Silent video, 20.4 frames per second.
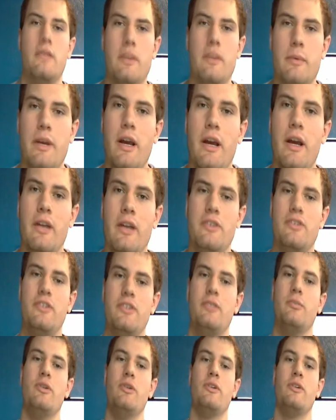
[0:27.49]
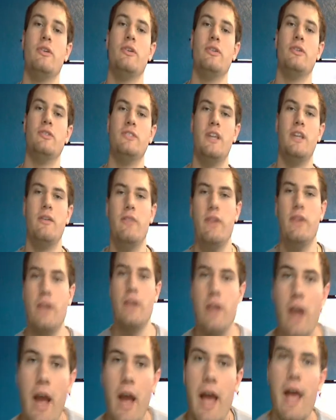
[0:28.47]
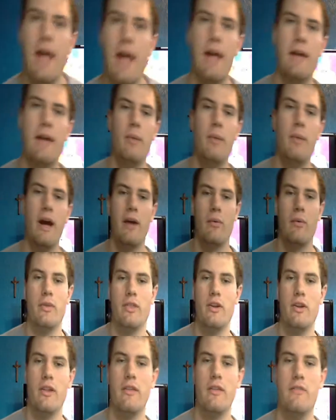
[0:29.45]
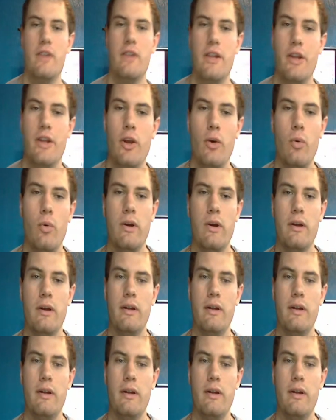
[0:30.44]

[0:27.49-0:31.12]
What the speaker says: up guys, Cheeseburger07 here, back with another video.